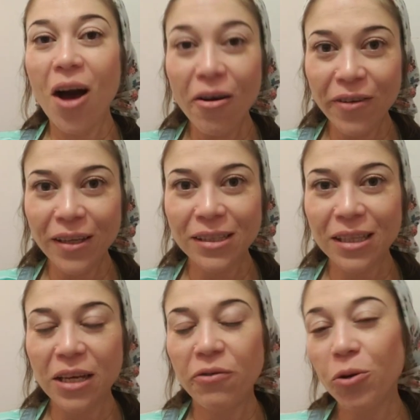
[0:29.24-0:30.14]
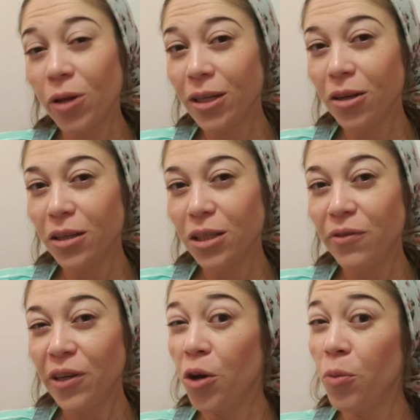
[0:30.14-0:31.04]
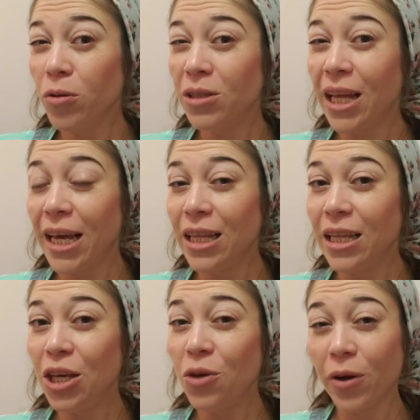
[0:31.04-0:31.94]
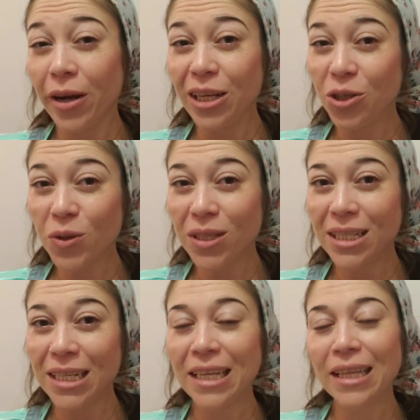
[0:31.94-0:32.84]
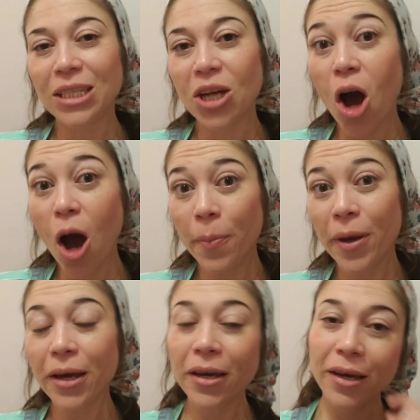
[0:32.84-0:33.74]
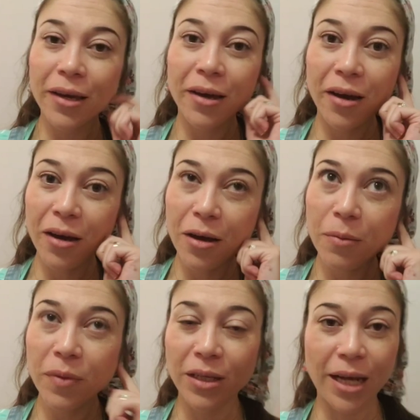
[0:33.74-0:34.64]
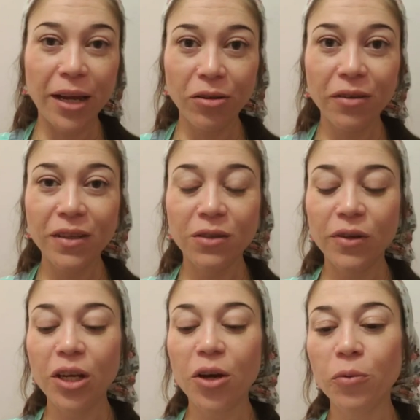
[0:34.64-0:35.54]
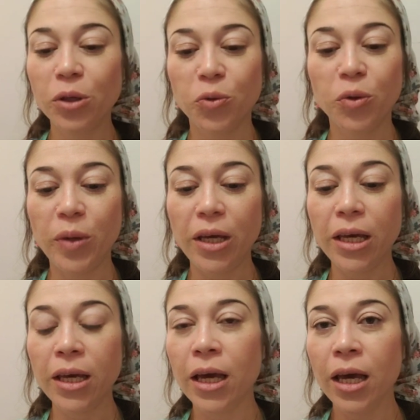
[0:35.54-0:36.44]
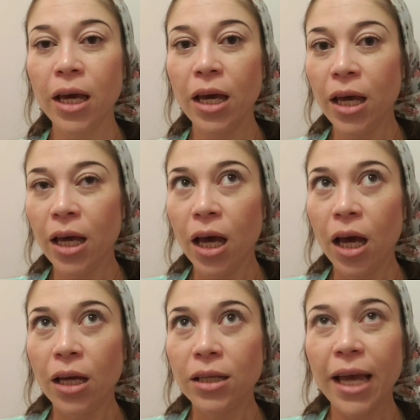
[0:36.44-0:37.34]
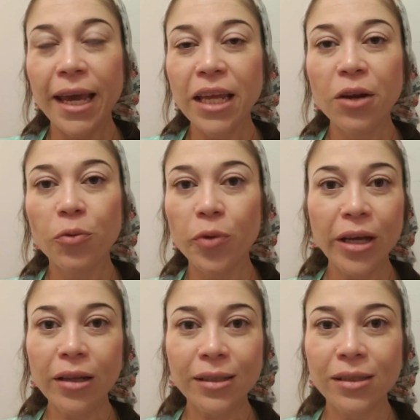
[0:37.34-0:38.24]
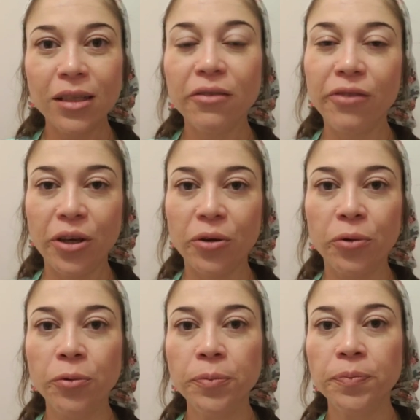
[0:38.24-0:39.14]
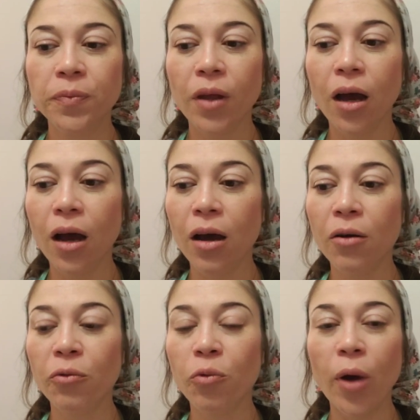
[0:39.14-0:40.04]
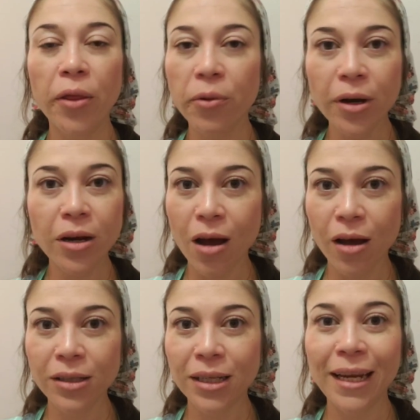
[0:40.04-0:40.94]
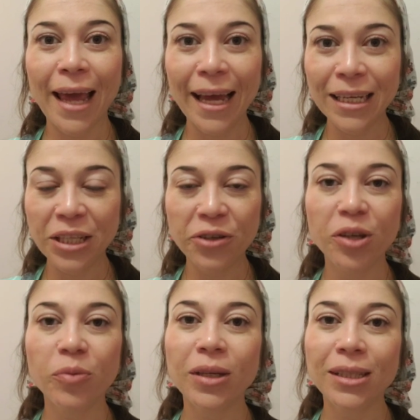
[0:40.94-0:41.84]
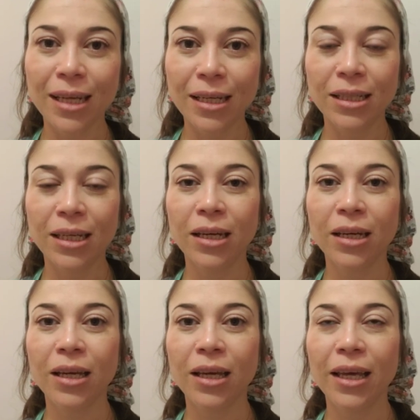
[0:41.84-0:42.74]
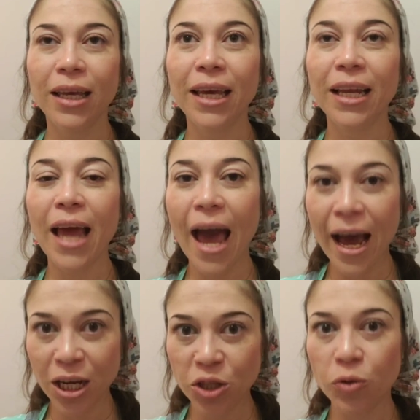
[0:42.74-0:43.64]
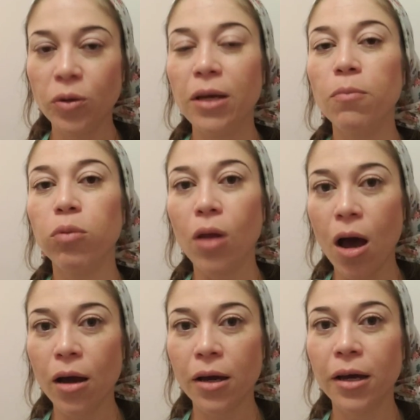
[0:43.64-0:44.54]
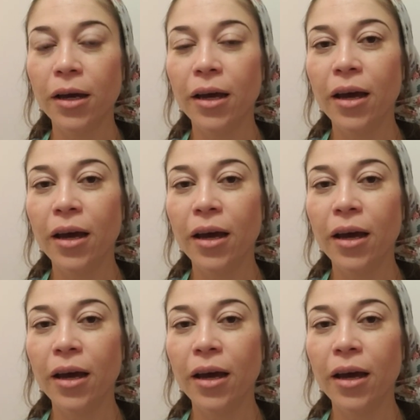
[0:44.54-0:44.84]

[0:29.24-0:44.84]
Obviously, if you clicked on this video, most likely you are interested in the topic, the title of this video, which would be taking a realistic view of whether or not an anterior placenta can actually block